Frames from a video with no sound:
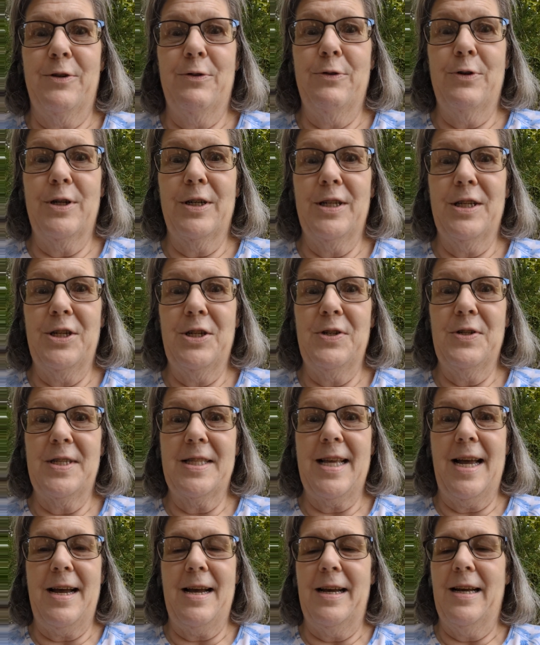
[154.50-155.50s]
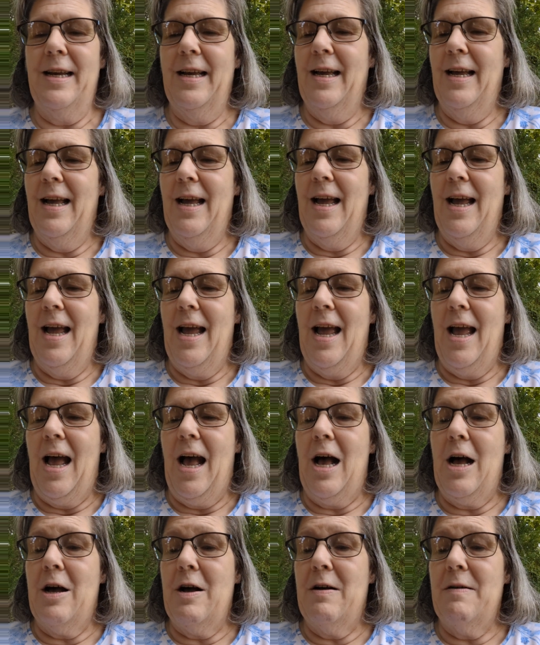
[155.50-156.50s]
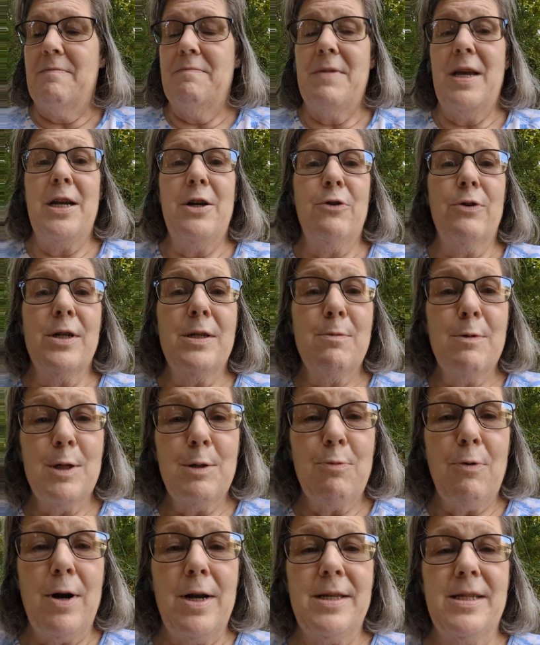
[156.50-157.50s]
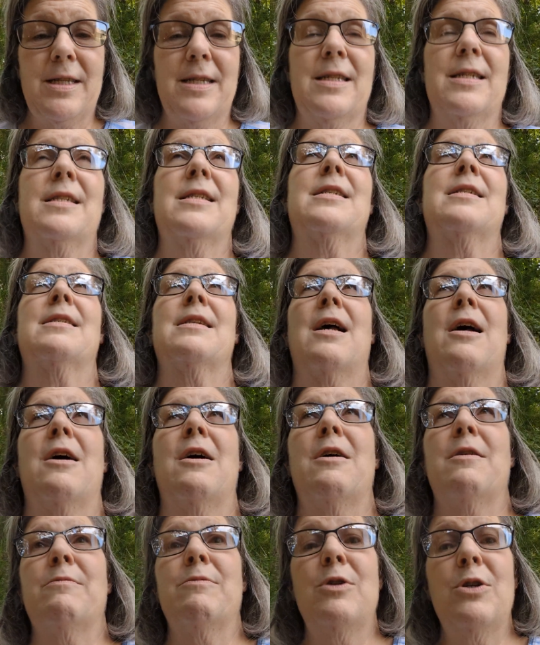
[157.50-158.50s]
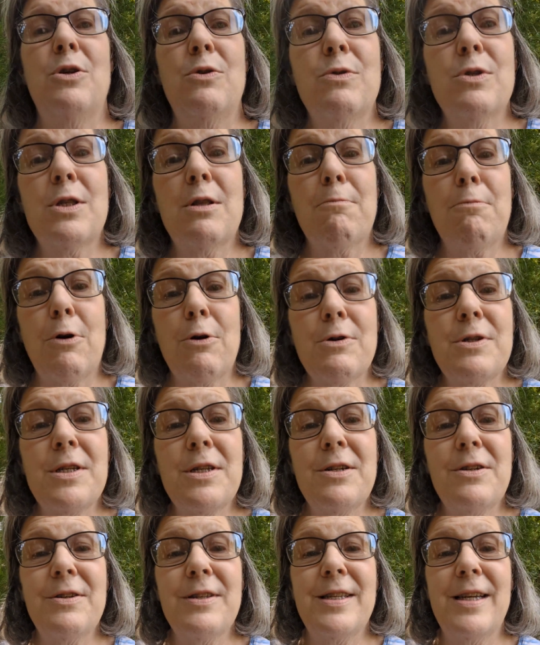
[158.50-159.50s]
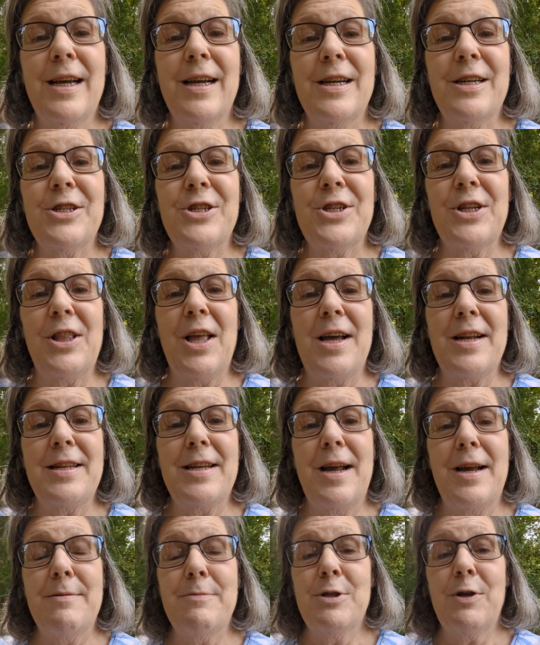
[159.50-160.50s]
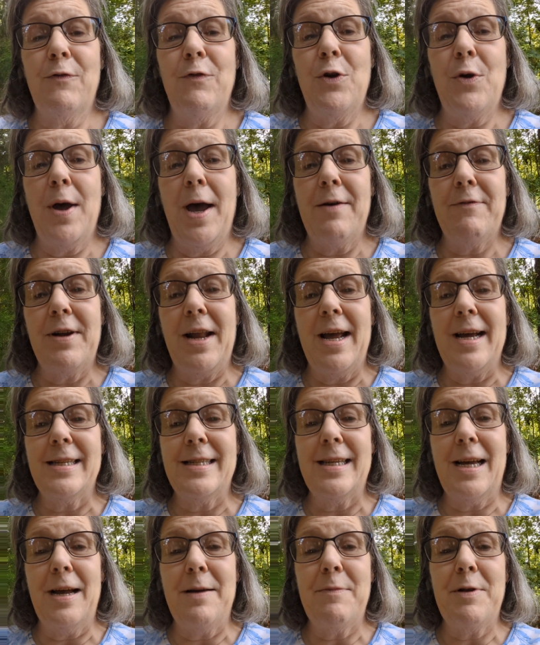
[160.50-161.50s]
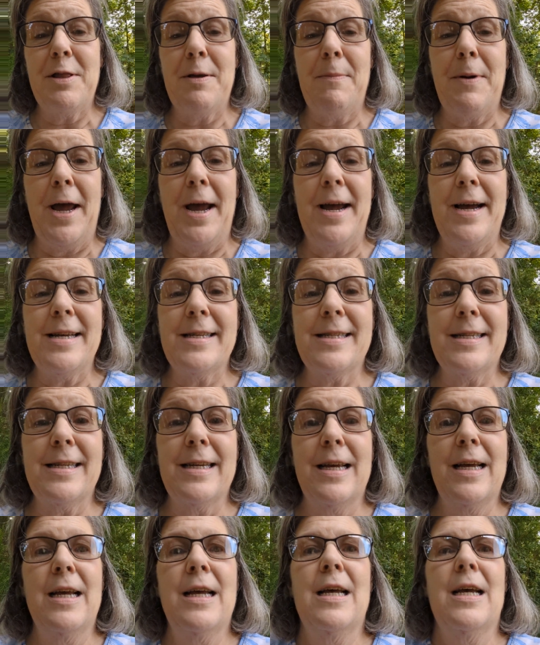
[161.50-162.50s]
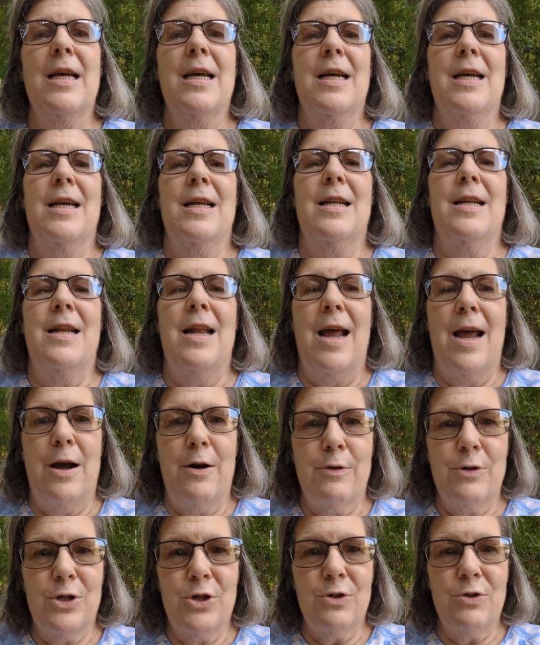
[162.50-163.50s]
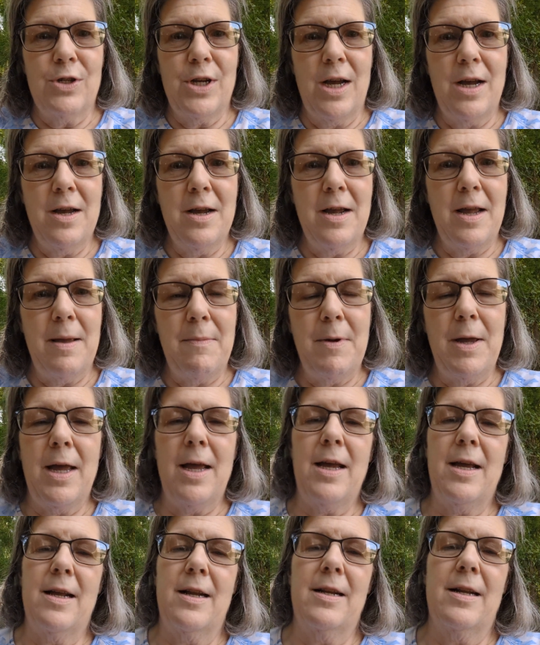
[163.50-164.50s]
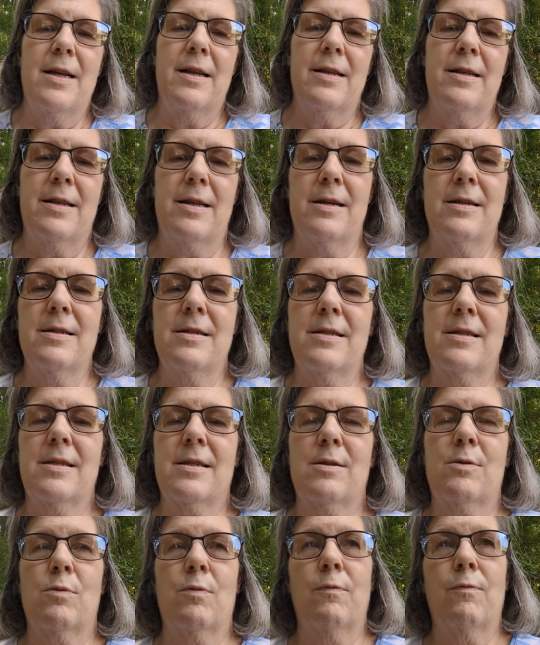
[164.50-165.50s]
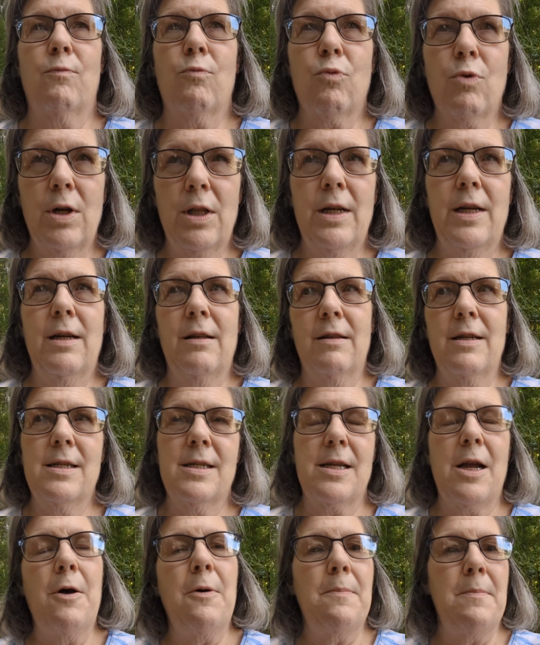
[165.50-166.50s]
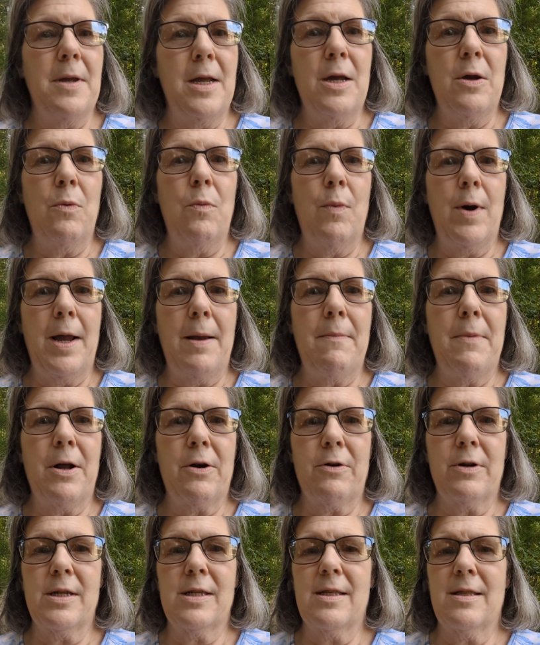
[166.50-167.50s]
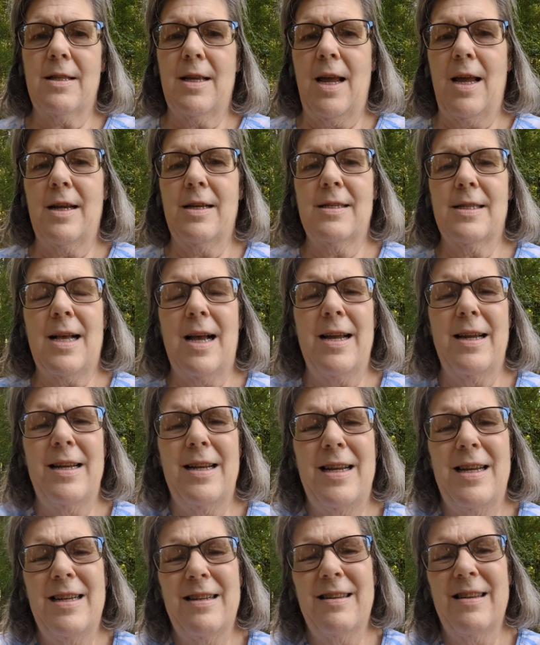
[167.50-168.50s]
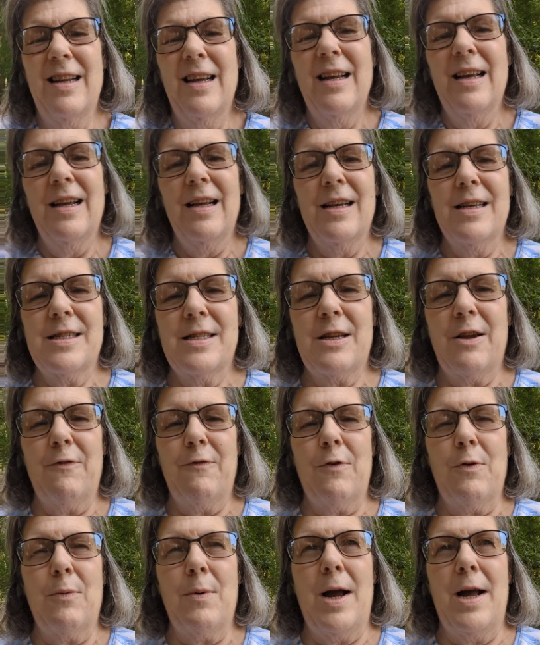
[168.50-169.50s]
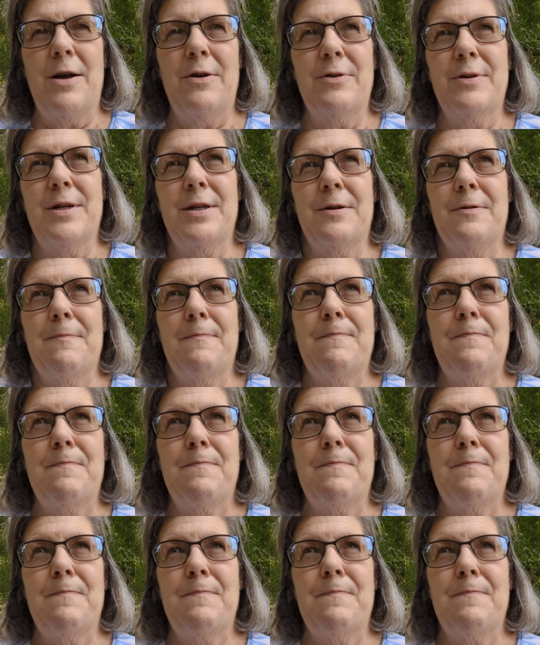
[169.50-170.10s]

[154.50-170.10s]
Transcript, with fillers: We couldn't use that. Um, make Christmas presents. Um, use the personal touch. A lot of times if you haven't had time in the past, now's your time. And it does really at least help me wait better because of the anxiety and stuff around